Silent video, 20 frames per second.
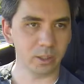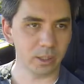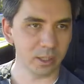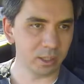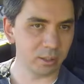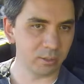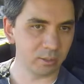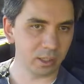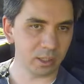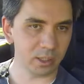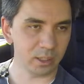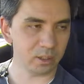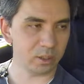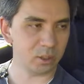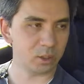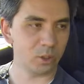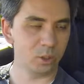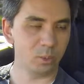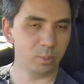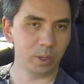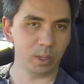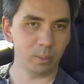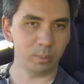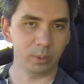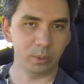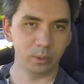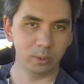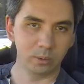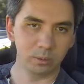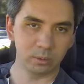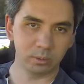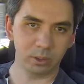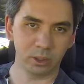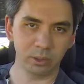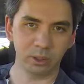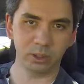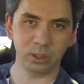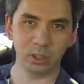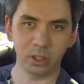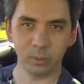inconvenience 2 people on
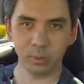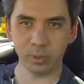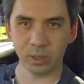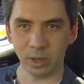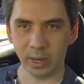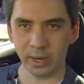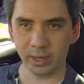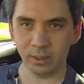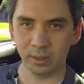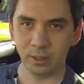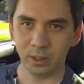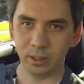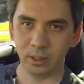the curbside,